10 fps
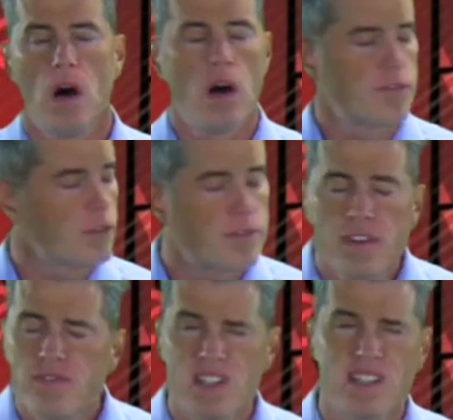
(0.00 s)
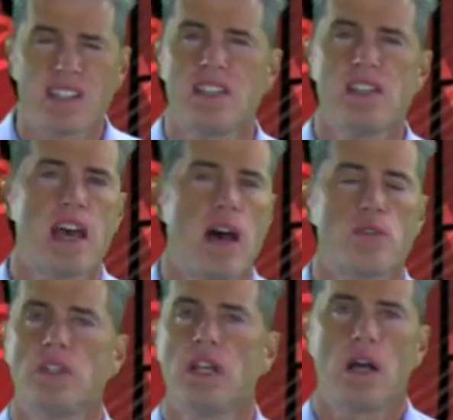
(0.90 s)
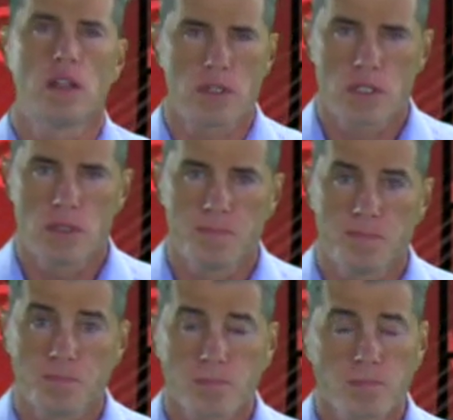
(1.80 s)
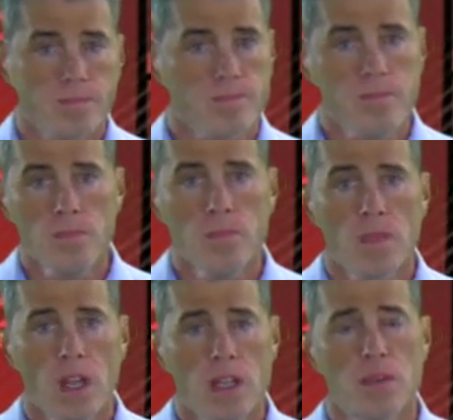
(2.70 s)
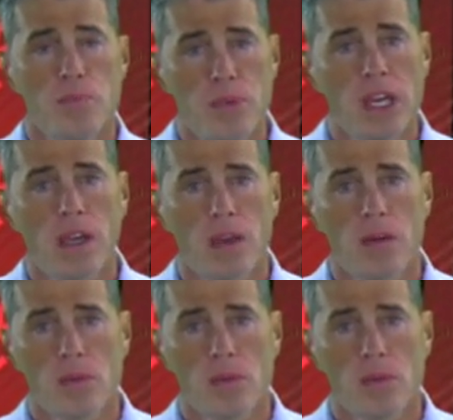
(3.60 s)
for $50,000, $60,000. It's a big,